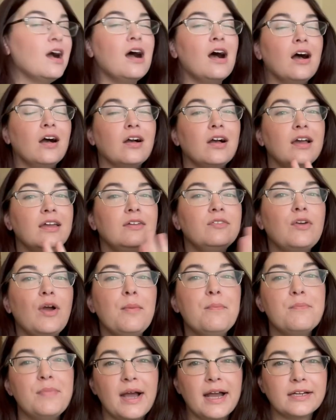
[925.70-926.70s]
I'll kind of
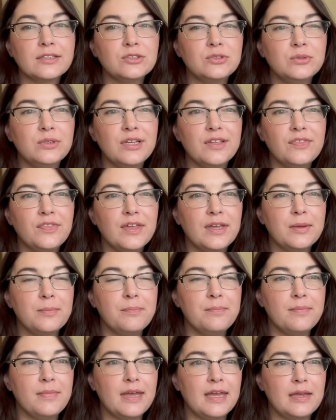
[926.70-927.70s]
come back to it and think
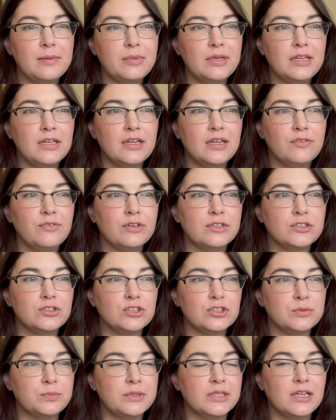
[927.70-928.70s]
maybe if it's
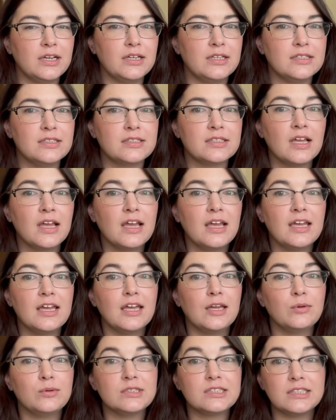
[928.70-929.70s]
just because
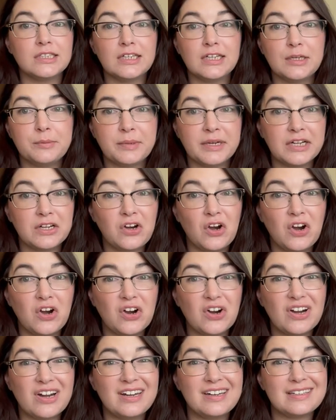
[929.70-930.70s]
it was sitting in my
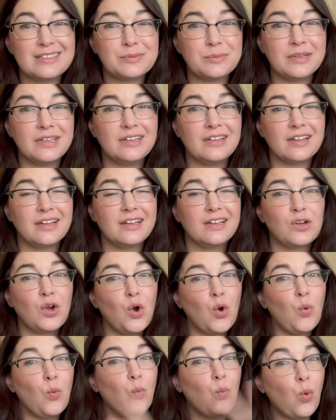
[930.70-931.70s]
car and it's been like
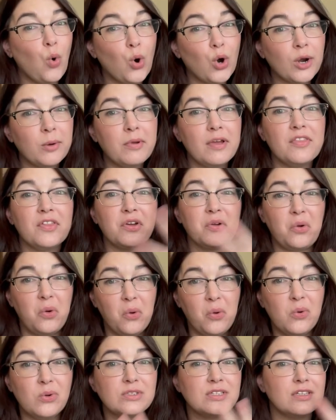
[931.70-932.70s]
warm and then
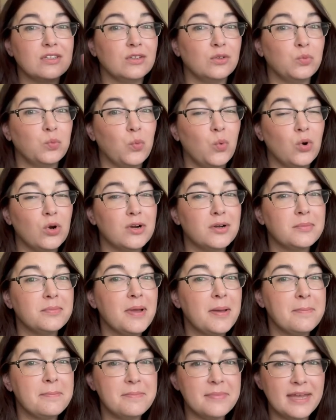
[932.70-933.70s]
cold and then warm,
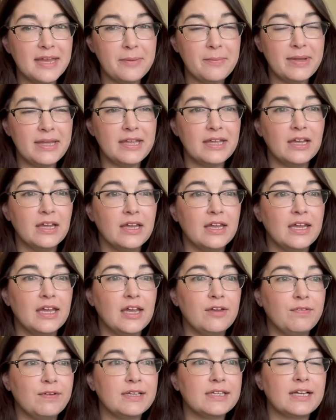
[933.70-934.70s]
maybe.
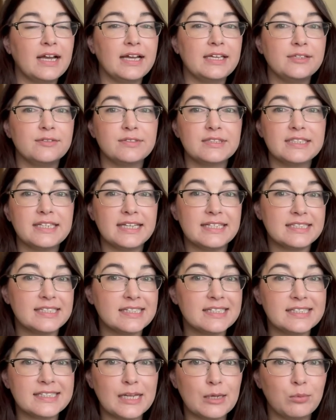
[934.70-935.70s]
If it kind of stays in
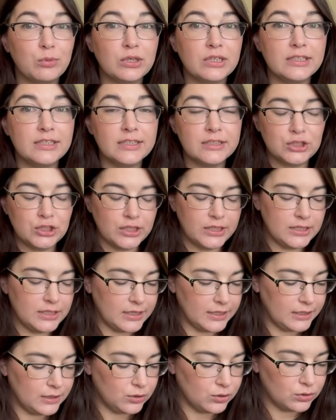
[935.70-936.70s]
a stable condition,
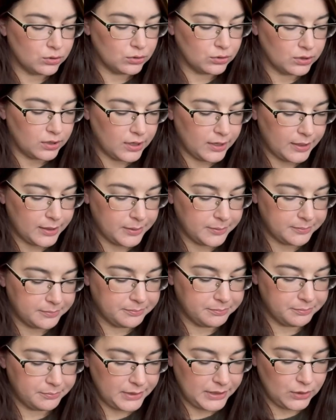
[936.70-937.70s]
it'll
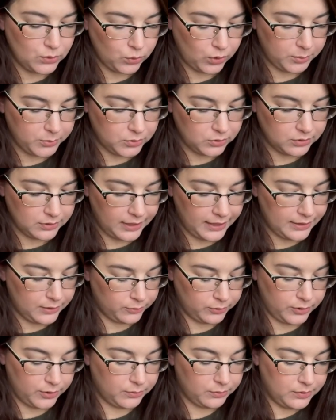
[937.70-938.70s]
um, be normal. I
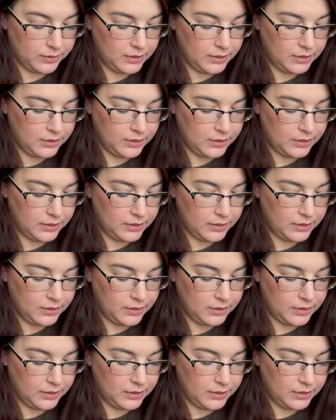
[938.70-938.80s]
don't know.